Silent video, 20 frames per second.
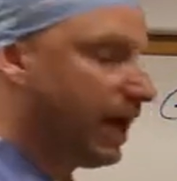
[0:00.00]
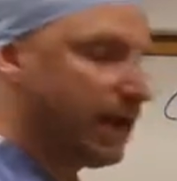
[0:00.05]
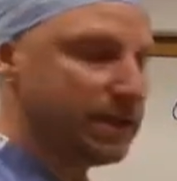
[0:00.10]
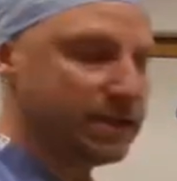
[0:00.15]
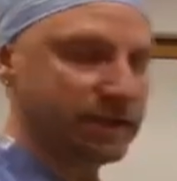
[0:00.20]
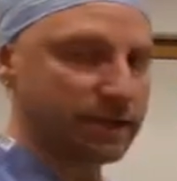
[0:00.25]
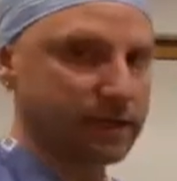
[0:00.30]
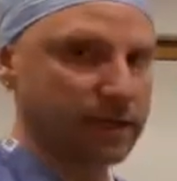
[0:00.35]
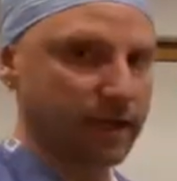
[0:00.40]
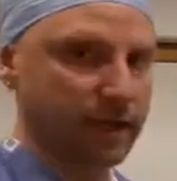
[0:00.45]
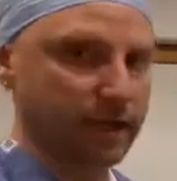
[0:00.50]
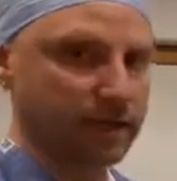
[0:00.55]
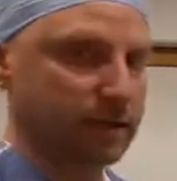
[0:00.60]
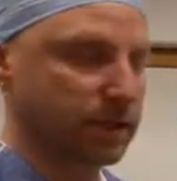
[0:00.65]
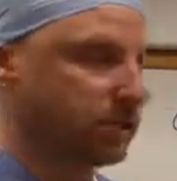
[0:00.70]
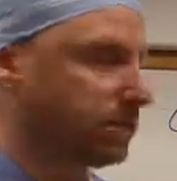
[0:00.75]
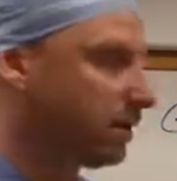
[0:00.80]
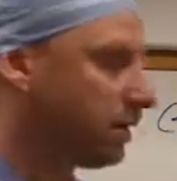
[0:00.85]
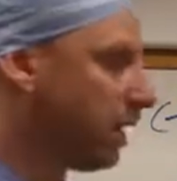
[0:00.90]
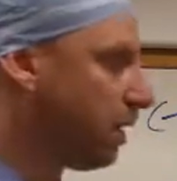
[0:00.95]

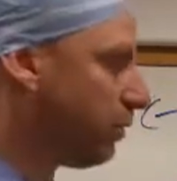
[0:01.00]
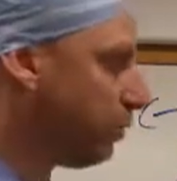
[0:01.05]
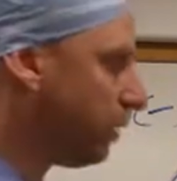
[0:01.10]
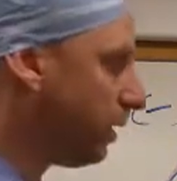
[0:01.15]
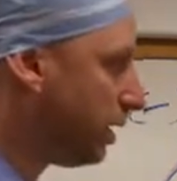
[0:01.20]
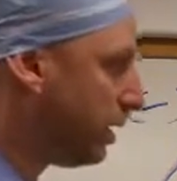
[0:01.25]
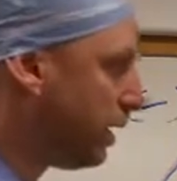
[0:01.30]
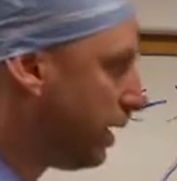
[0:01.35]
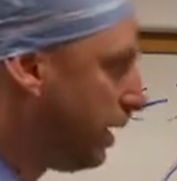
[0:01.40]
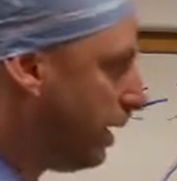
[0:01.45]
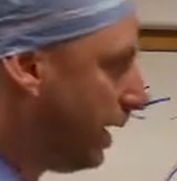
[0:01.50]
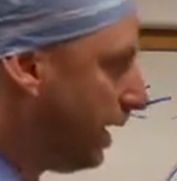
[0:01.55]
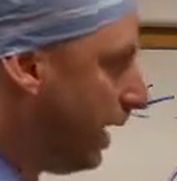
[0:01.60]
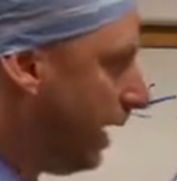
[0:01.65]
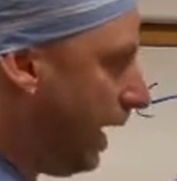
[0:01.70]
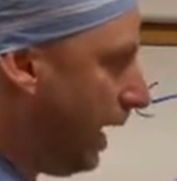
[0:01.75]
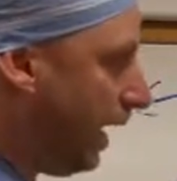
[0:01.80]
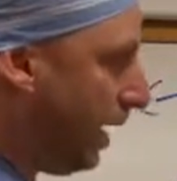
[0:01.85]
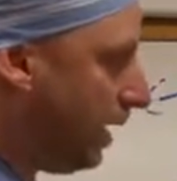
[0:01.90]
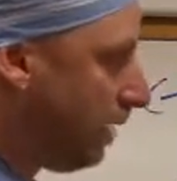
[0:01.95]
isogenics is another one.
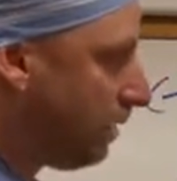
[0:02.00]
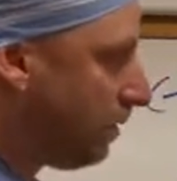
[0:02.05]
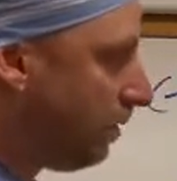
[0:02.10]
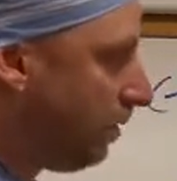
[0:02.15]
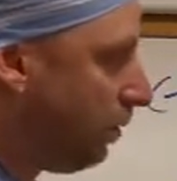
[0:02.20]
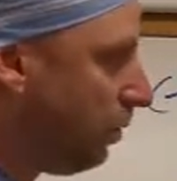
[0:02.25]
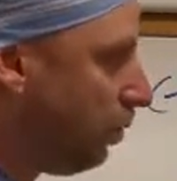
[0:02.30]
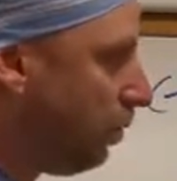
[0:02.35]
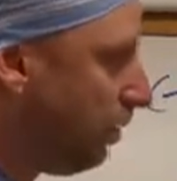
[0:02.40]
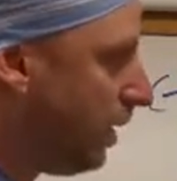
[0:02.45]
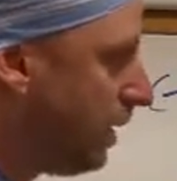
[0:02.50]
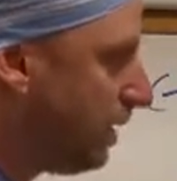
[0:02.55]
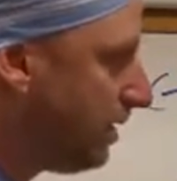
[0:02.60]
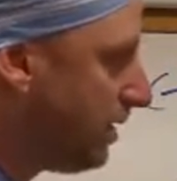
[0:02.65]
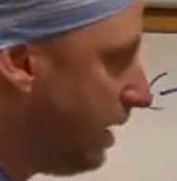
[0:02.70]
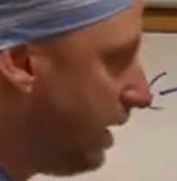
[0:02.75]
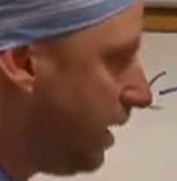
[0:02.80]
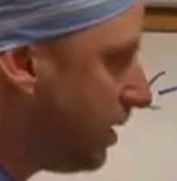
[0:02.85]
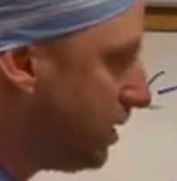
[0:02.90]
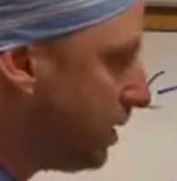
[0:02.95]
And what
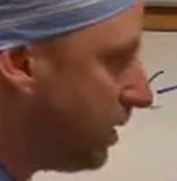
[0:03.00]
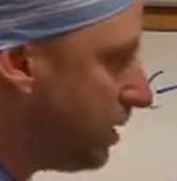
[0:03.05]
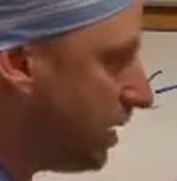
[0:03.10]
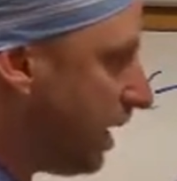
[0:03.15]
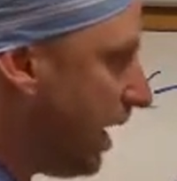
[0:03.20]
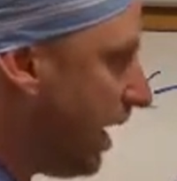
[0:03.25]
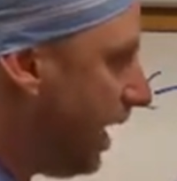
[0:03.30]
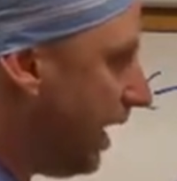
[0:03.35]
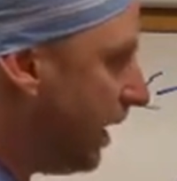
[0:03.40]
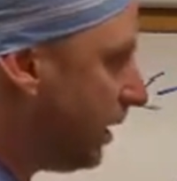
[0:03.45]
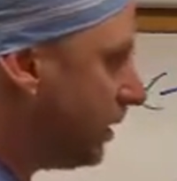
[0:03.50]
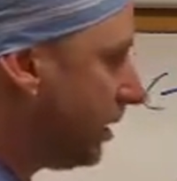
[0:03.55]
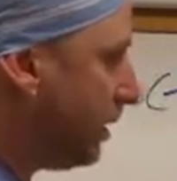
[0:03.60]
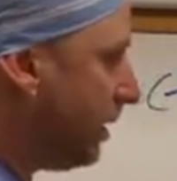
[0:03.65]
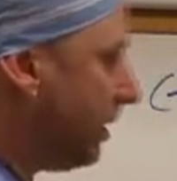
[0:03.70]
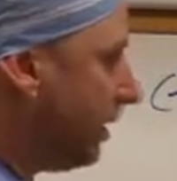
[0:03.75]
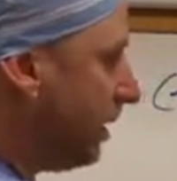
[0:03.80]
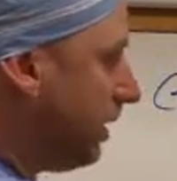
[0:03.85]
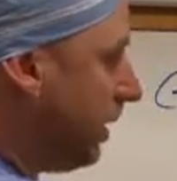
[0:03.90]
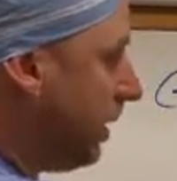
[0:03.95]
it does is it
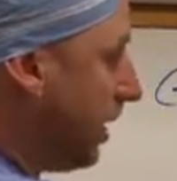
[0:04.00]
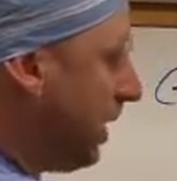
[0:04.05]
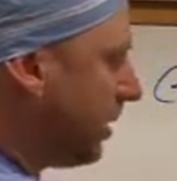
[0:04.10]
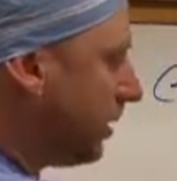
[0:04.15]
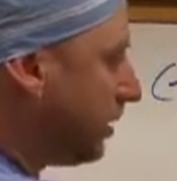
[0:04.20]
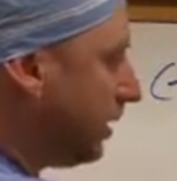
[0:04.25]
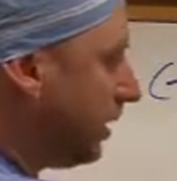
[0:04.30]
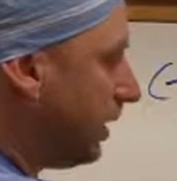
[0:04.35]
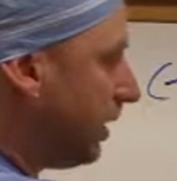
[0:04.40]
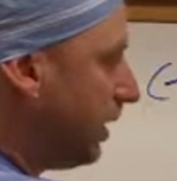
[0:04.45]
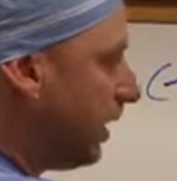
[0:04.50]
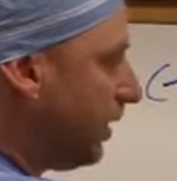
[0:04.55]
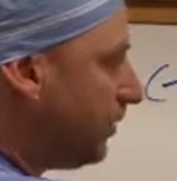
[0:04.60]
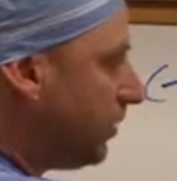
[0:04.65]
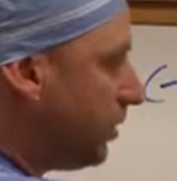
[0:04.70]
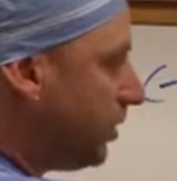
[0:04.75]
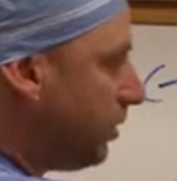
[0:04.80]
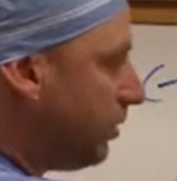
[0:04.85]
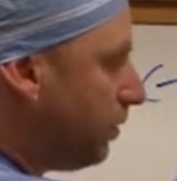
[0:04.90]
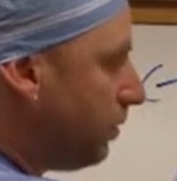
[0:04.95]
actually
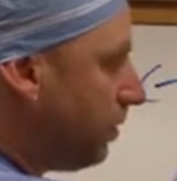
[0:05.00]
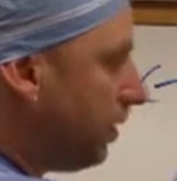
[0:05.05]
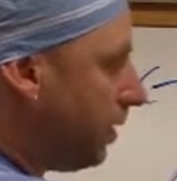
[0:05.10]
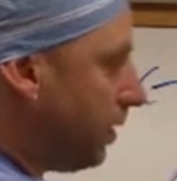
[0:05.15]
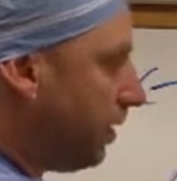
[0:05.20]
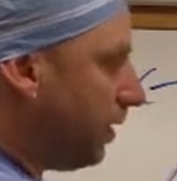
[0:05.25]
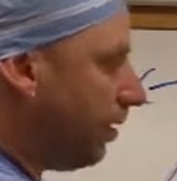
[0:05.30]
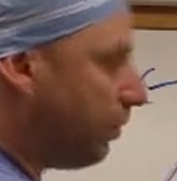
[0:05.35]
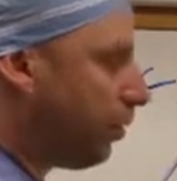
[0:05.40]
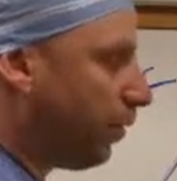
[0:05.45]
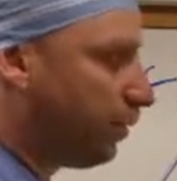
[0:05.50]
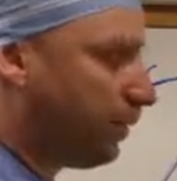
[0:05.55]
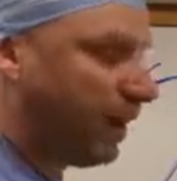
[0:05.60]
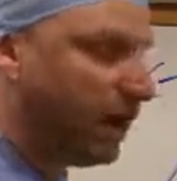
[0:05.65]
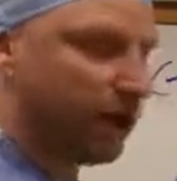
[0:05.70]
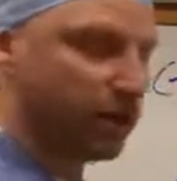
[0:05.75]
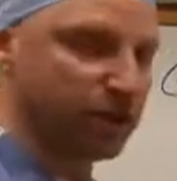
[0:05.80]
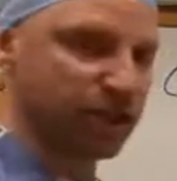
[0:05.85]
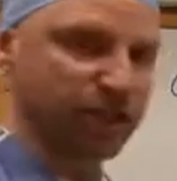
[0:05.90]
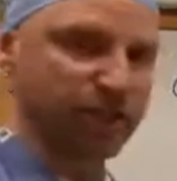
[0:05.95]
gives you the
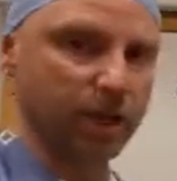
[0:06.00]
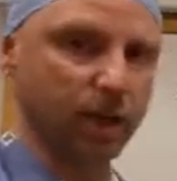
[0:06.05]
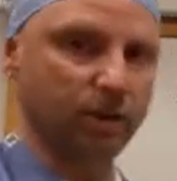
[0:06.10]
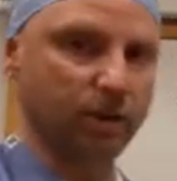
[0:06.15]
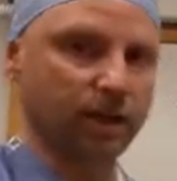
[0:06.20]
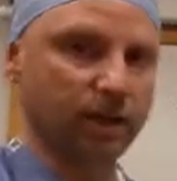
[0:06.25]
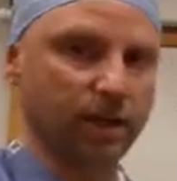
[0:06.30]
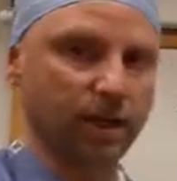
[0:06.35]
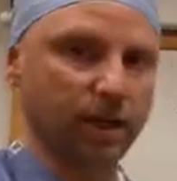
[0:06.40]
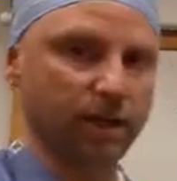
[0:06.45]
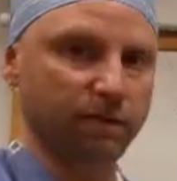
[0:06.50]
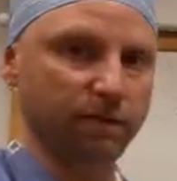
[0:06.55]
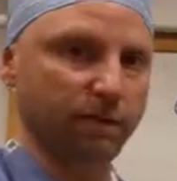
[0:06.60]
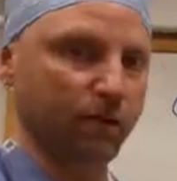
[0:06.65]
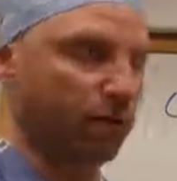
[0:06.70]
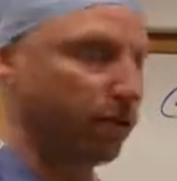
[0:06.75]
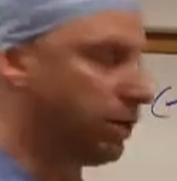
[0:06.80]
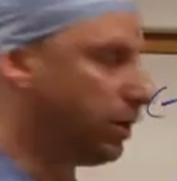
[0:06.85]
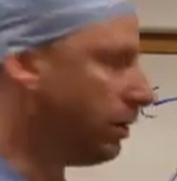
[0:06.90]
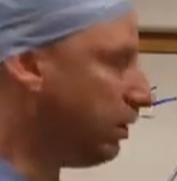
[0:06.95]
preparedness already done
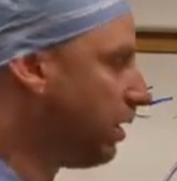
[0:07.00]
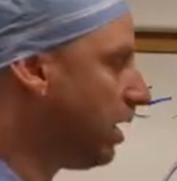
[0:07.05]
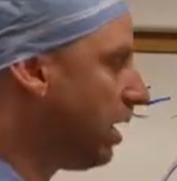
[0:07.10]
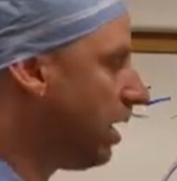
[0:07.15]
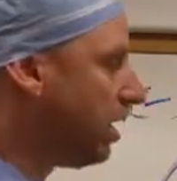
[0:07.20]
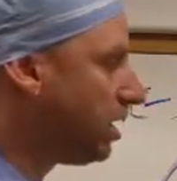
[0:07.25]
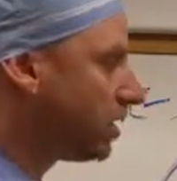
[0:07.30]
for you.